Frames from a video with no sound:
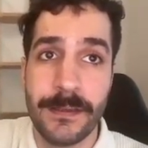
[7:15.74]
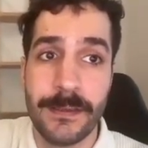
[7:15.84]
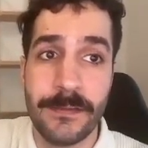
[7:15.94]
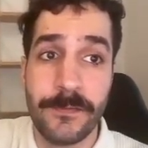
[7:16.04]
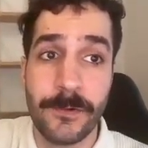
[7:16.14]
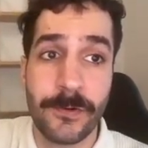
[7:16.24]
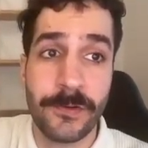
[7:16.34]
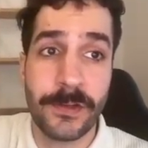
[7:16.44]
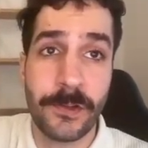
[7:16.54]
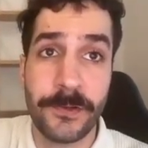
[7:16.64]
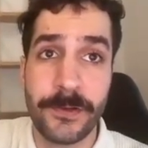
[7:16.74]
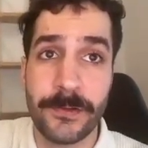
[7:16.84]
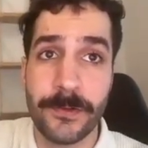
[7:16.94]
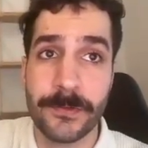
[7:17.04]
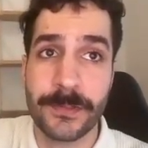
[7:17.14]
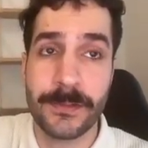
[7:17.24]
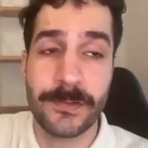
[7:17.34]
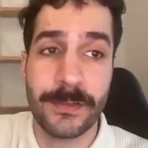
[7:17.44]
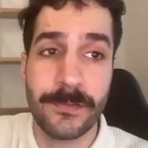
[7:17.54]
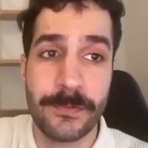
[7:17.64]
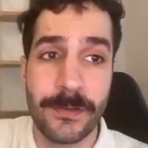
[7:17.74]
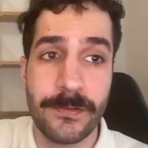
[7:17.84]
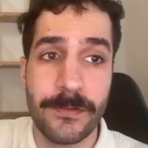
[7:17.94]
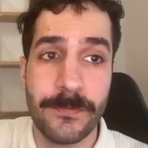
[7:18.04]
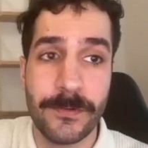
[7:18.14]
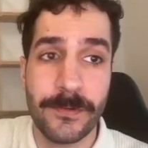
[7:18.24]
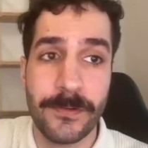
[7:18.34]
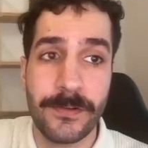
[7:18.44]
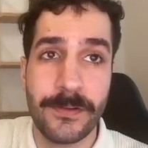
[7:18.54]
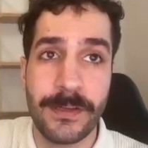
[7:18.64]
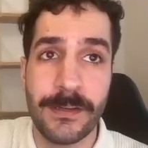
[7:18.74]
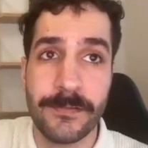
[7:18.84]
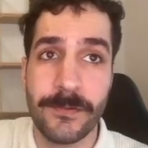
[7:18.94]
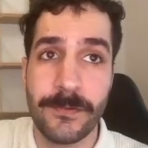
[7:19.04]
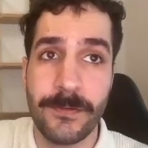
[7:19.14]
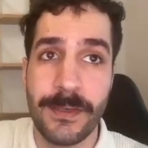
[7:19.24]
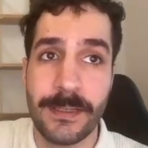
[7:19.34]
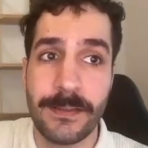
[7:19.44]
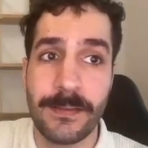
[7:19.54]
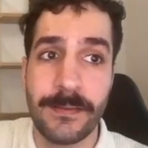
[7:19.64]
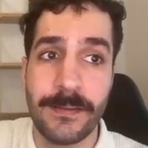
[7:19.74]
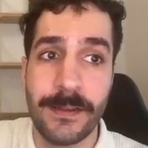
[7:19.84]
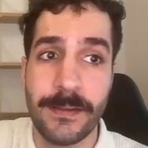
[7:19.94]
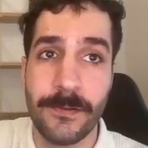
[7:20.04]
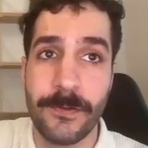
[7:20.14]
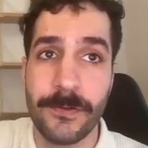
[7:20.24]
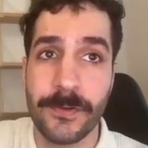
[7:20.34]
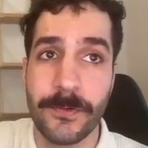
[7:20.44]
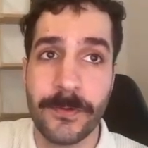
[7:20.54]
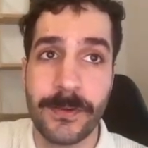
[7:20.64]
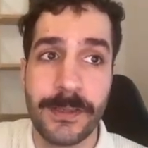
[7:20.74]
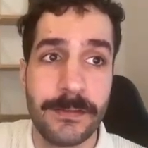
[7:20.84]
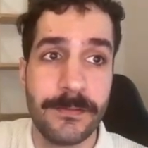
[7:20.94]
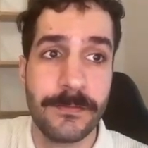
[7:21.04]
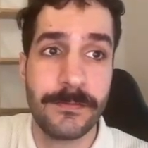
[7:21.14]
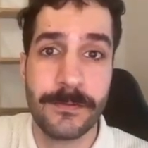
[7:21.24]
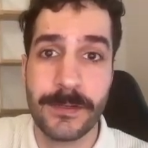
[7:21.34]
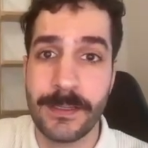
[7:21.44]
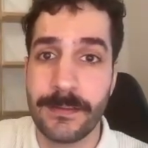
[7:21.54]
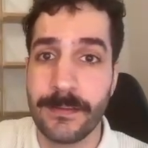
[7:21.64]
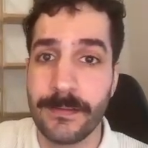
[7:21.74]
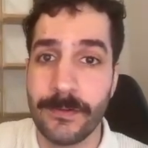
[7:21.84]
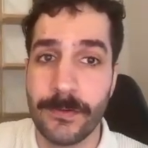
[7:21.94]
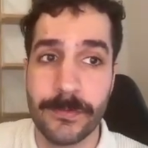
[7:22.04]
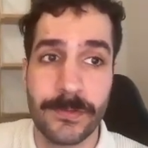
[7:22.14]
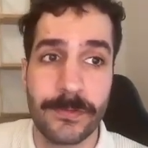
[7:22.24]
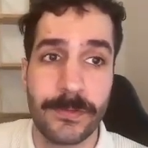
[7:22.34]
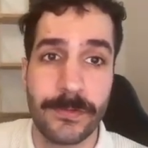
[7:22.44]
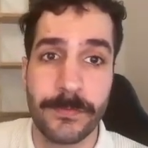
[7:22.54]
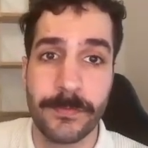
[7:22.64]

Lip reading: If you're on another host and trying to run, you would have to get another token for that host.